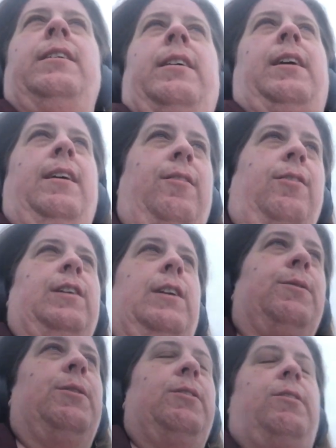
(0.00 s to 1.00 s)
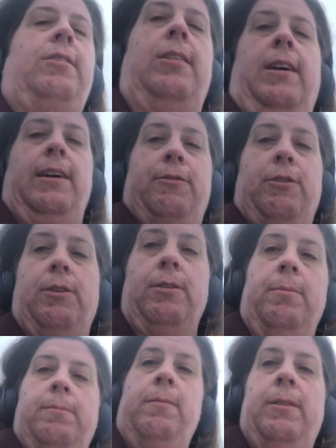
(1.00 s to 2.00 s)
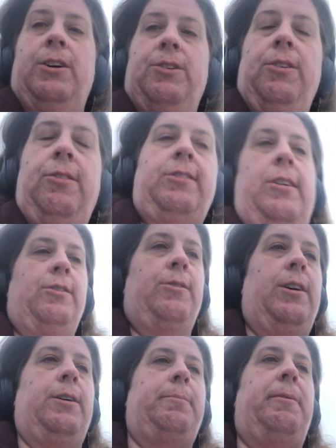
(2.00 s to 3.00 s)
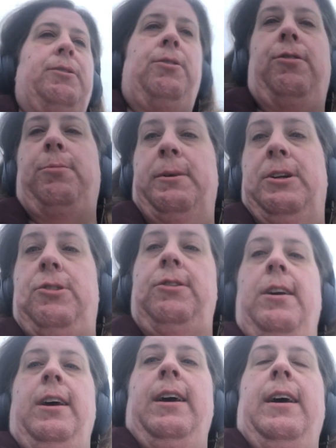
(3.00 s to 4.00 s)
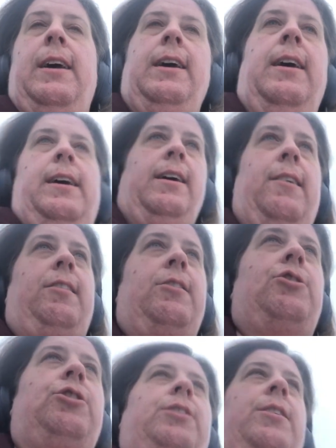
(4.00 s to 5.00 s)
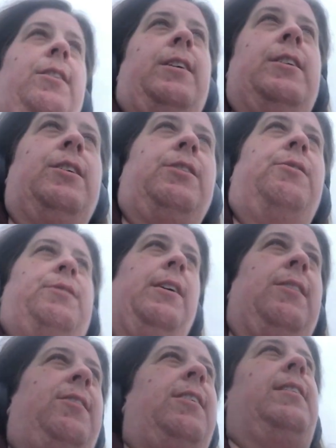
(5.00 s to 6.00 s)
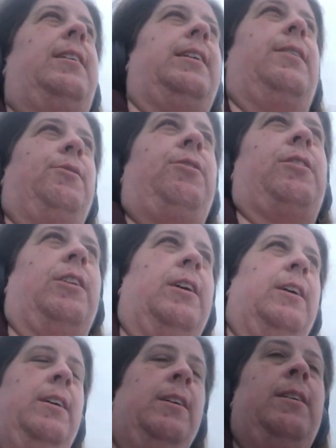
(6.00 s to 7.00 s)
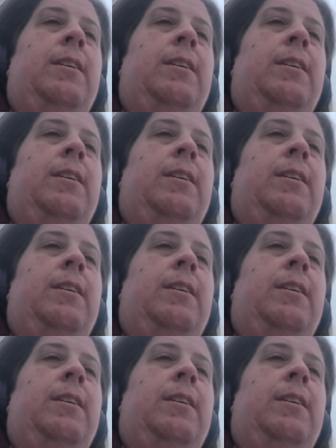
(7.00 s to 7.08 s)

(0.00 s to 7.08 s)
case anyone's ever noticed, I don't upload as much as I should. I know I said that I was going to